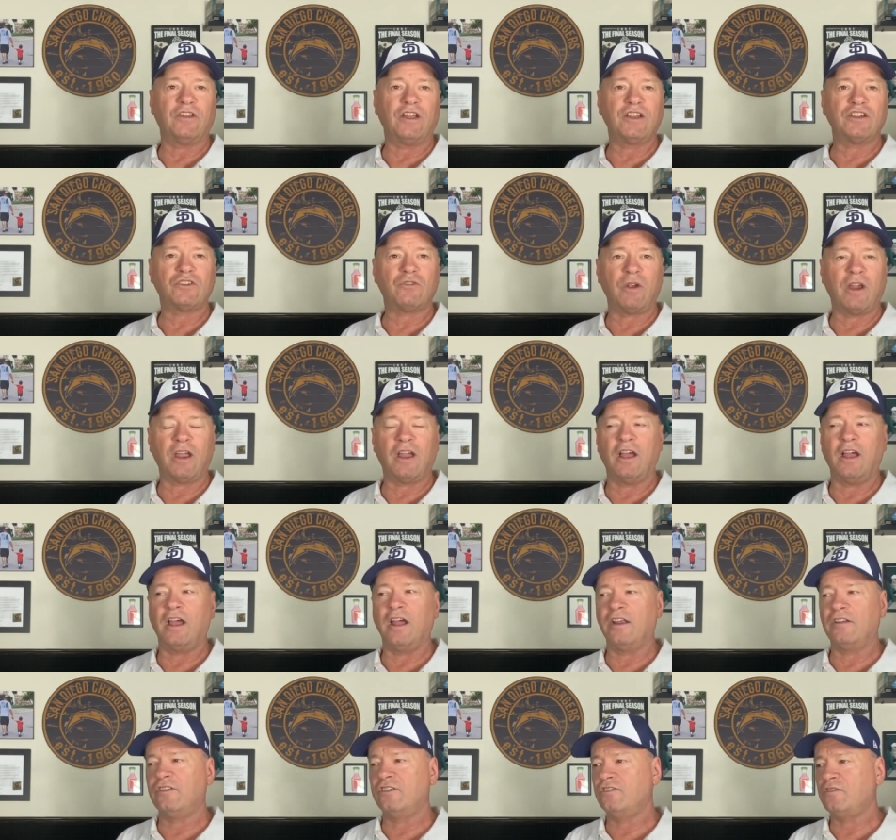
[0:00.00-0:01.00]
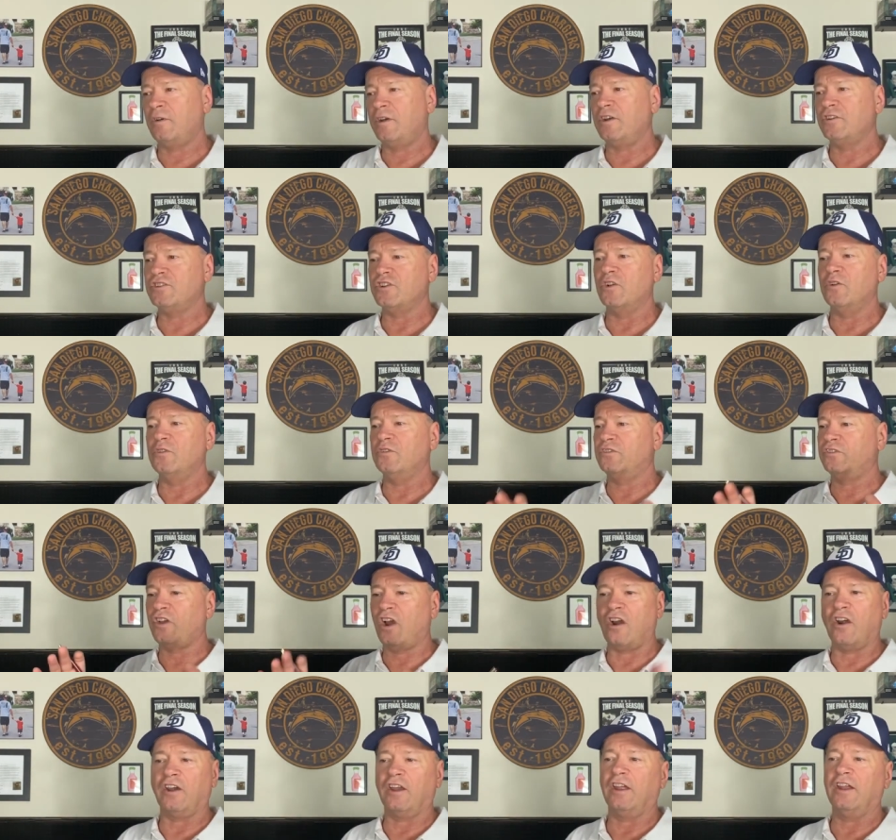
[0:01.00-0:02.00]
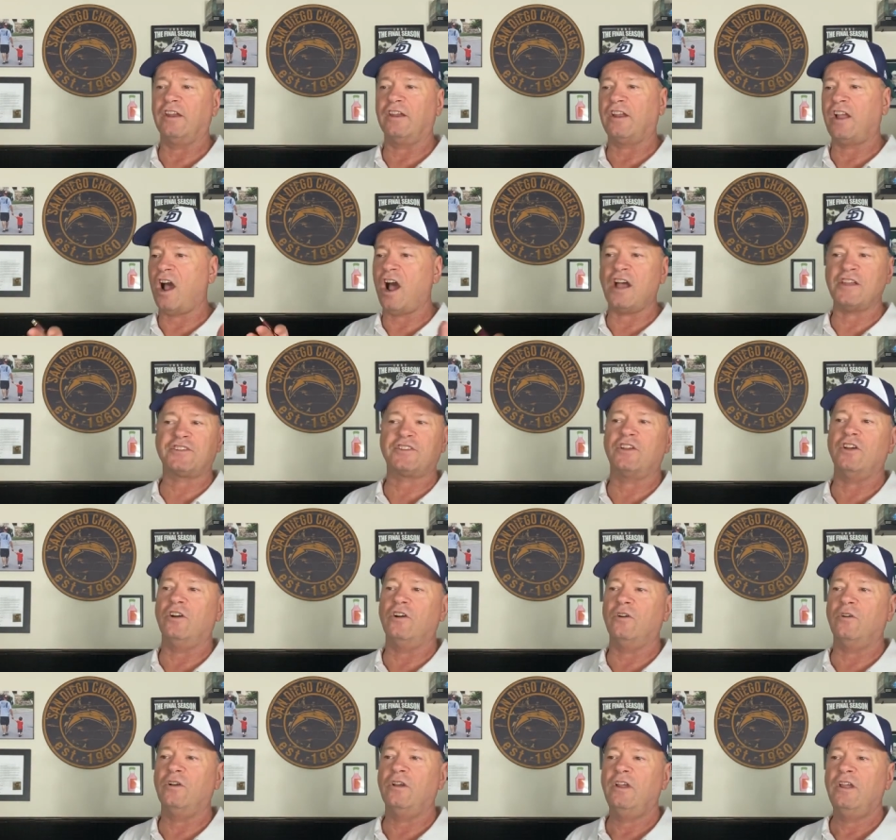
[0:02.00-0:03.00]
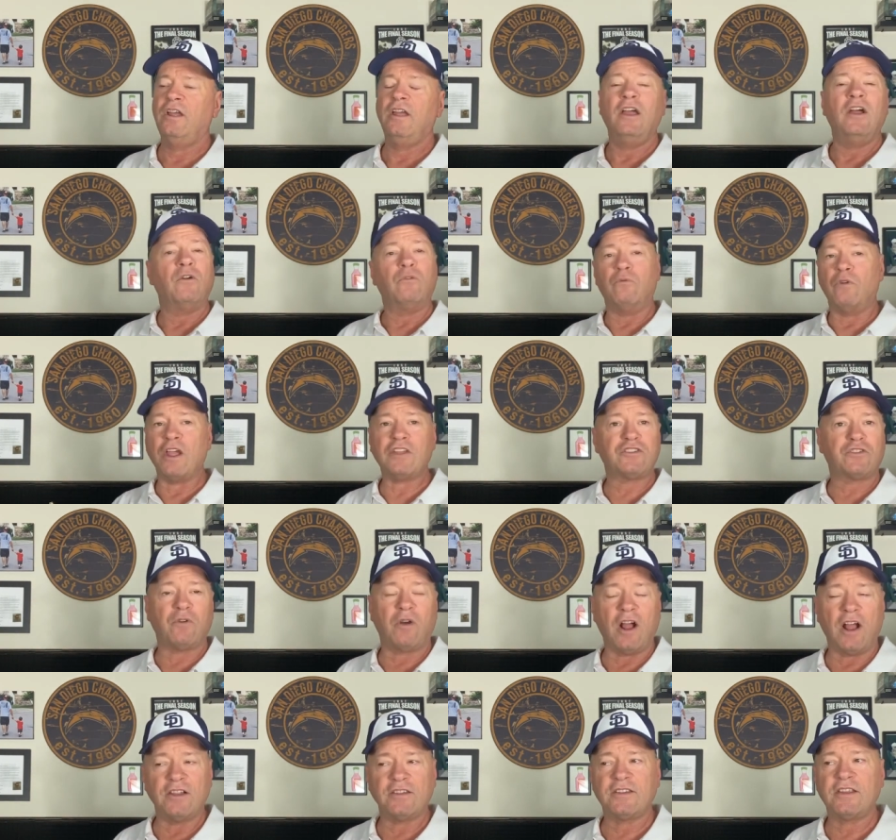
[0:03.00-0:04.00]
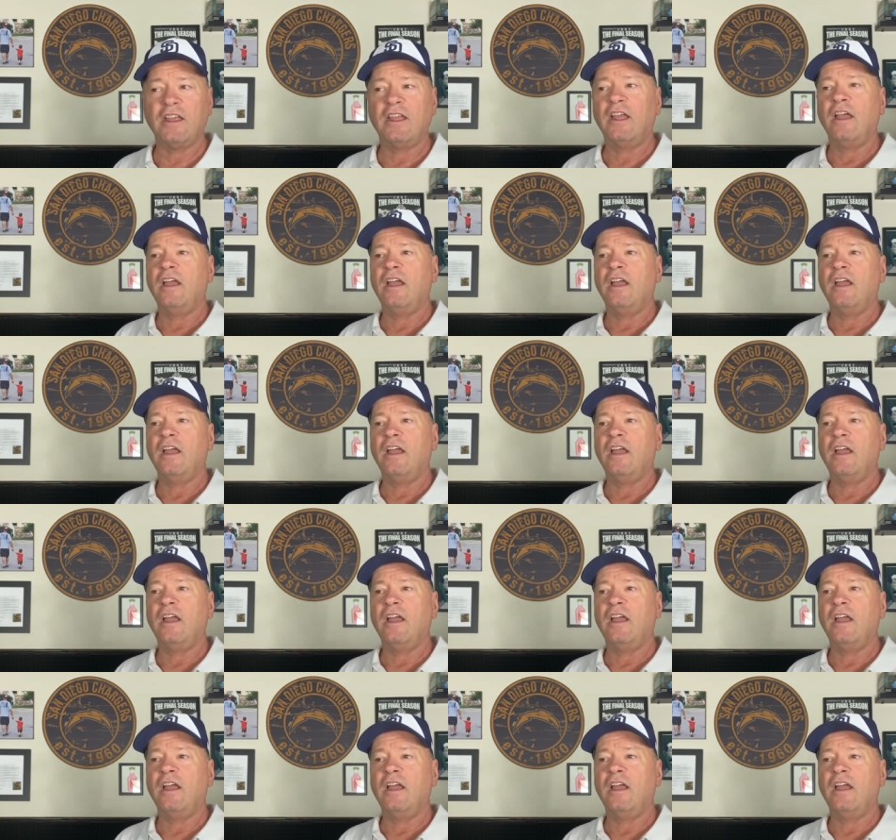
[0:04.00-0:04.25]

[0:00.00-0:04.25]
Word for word: like Trader Joe's, Target, Costco, restaurants,